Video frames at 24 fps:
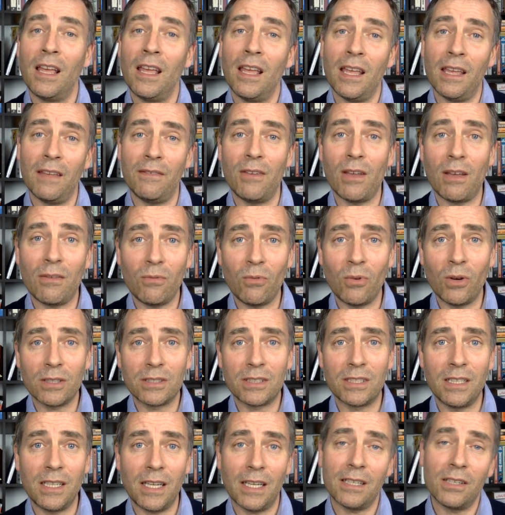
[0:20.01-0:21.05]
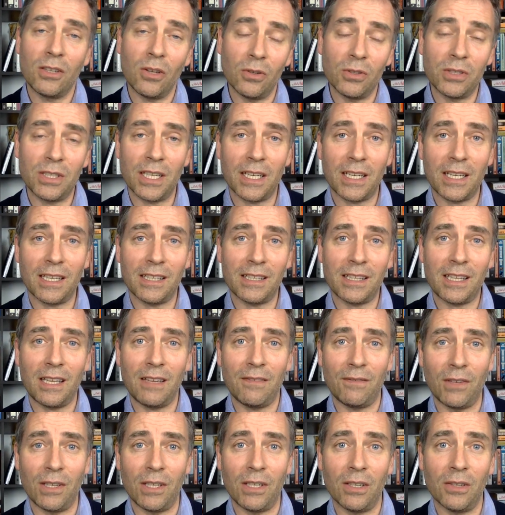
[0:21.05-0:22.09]
If you haven't watched it yet, go check out that
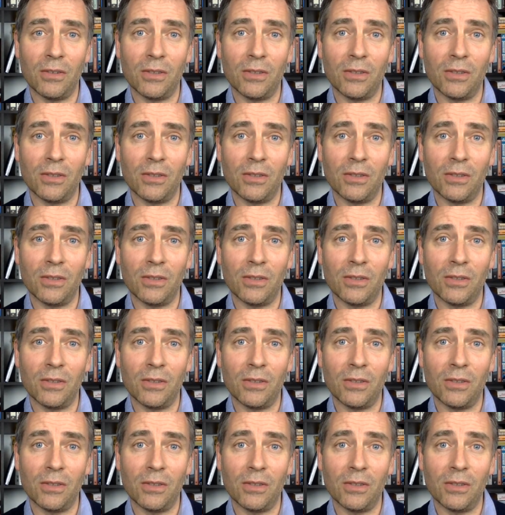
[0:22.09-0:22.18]
video.